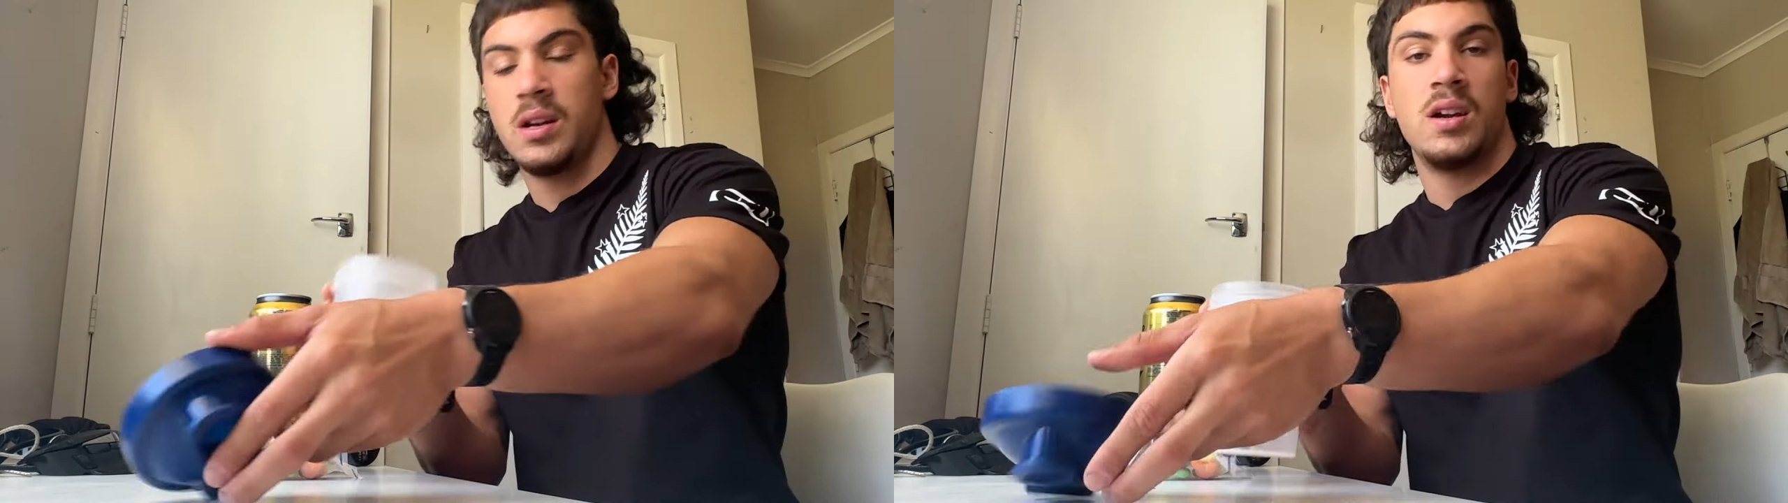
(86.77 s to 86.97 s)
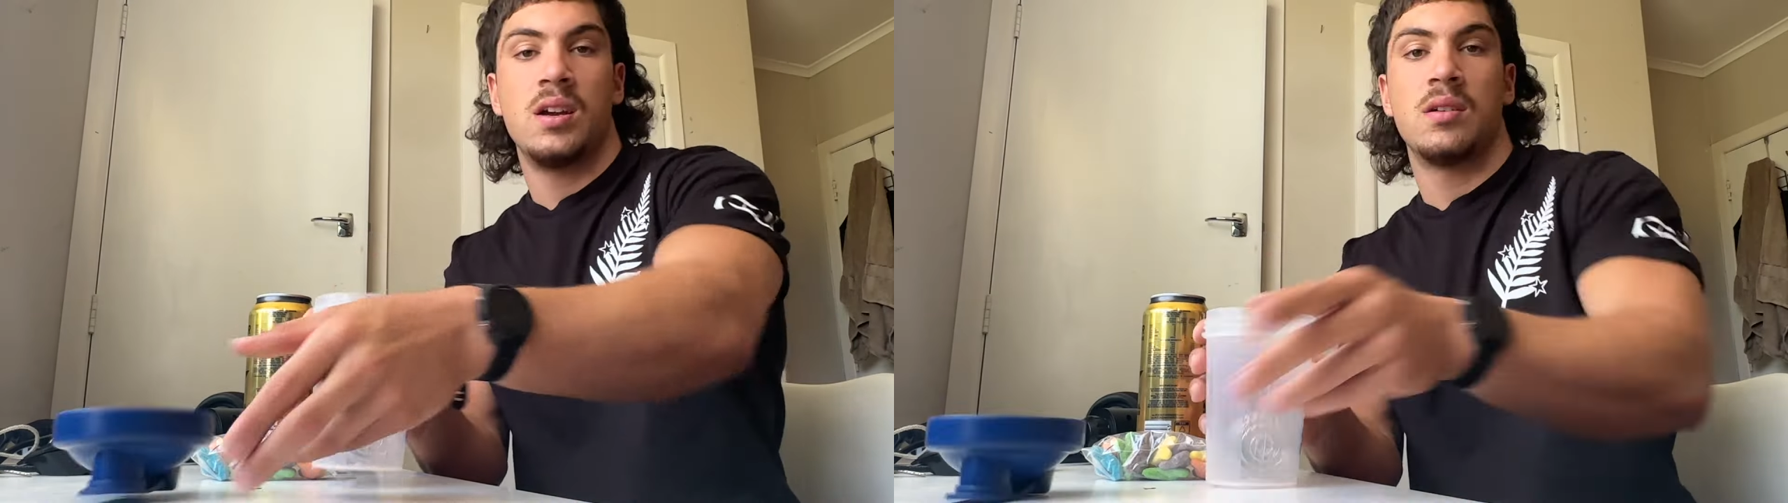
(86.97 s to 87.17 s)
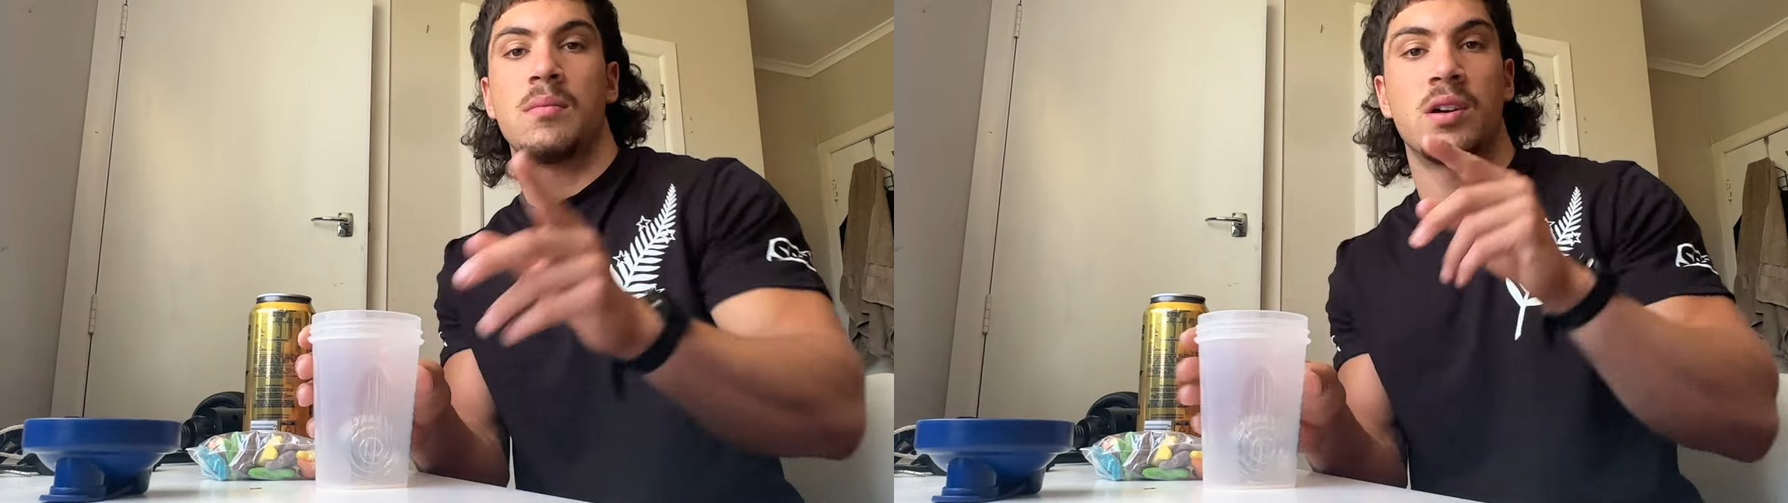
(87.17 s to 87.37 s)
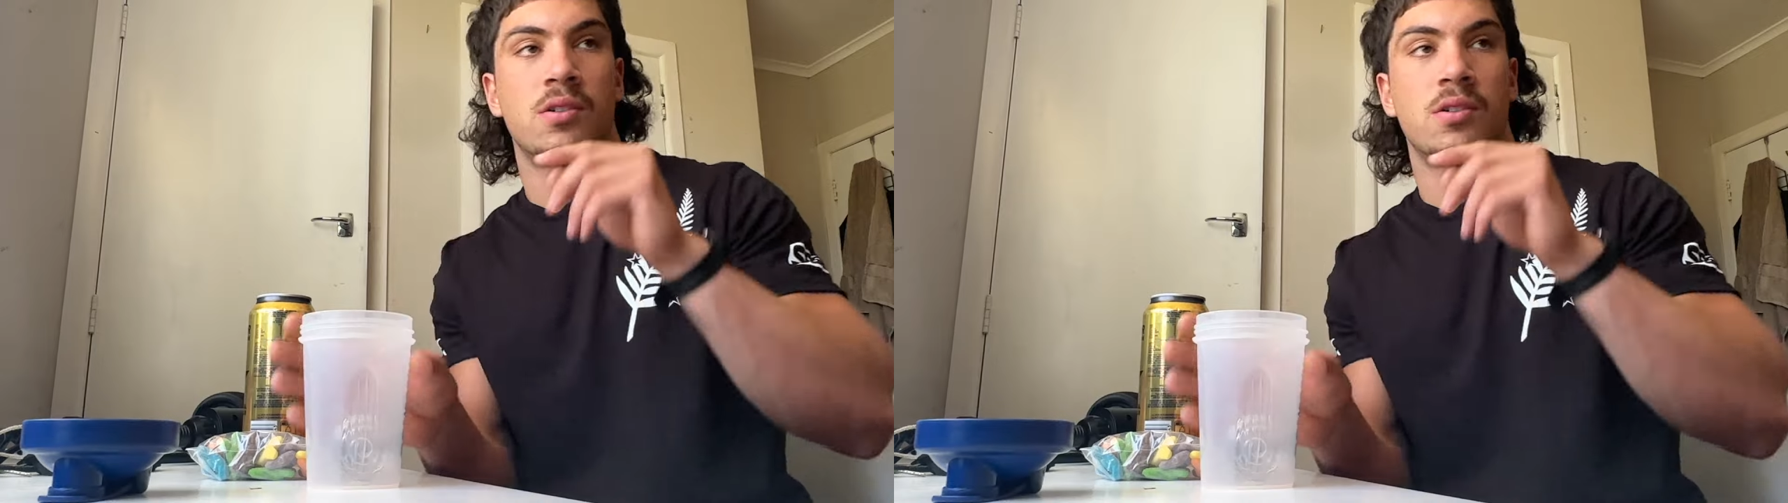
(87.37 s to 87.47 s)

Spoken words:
and my